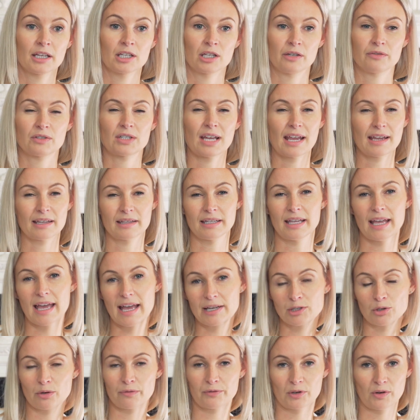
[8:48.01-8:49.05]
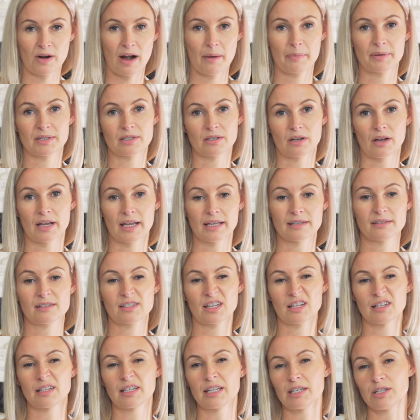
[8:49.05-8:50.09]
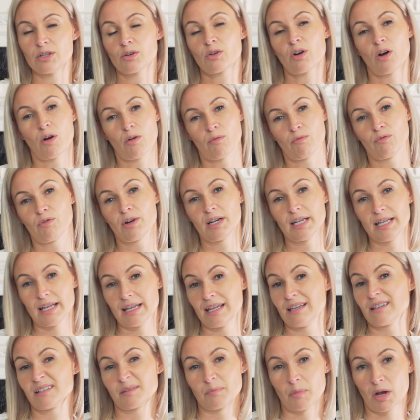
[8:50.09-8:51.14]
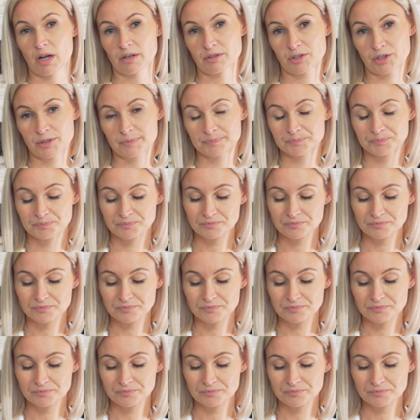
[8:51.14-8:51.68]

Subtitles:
You've taken the edge off your appetite and suddenly you can't really eat as much.